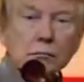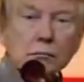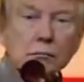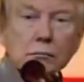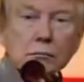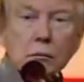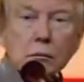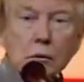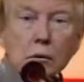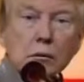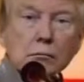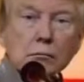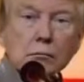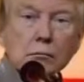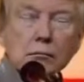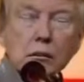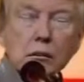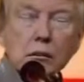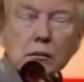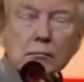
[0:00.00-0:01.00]
something
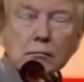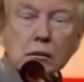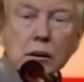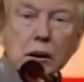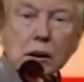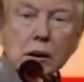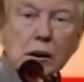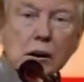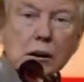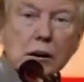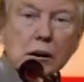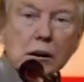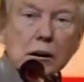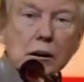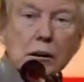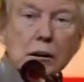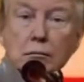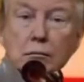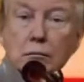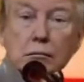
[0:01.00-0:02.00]
just
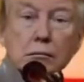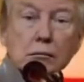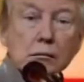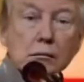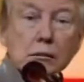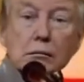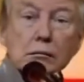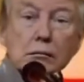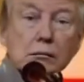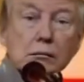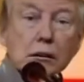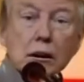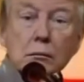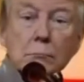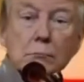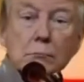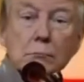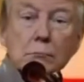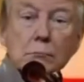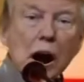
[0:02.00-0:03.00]
didn't seem right.
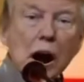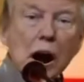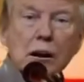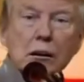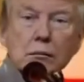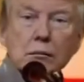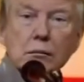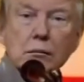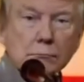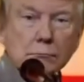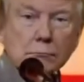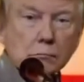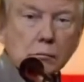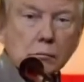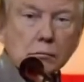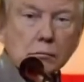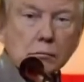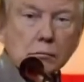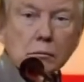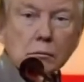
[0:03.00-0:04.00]

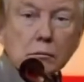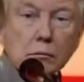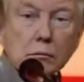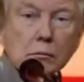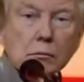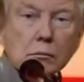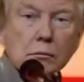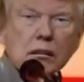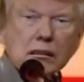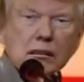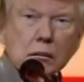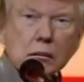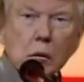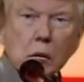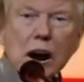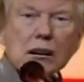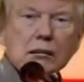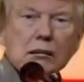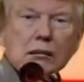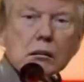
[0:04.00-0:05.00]
So I called
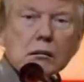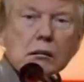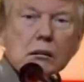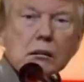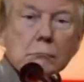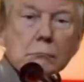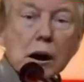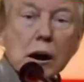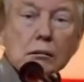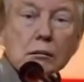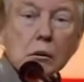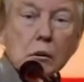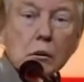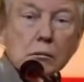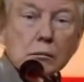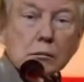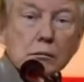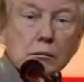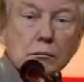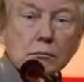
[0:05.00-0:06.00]
up my lawyers
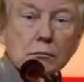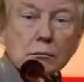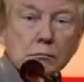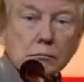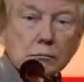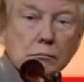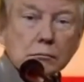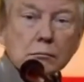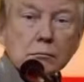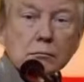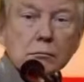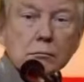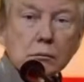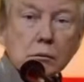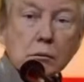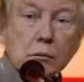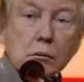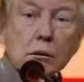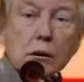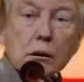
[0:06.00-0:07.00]
and
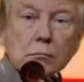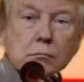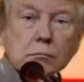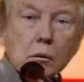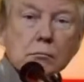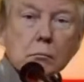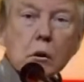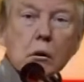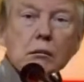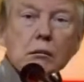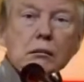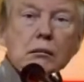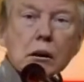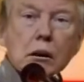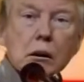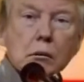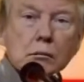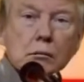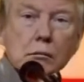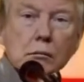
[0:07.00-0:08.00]
we wrote a song about
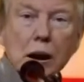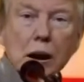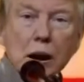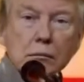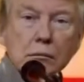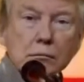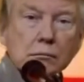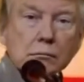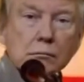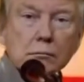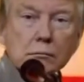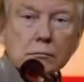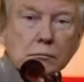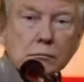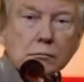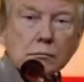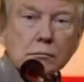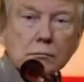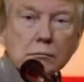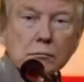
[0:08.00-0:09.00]
it.
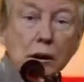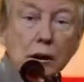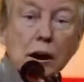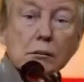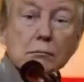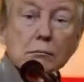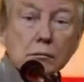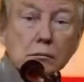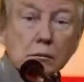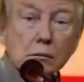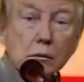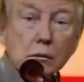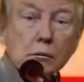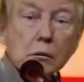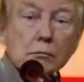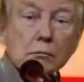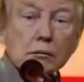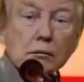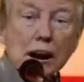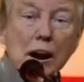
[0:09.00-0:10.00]
And the song goes like
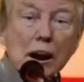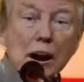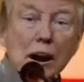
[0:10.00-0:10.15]
this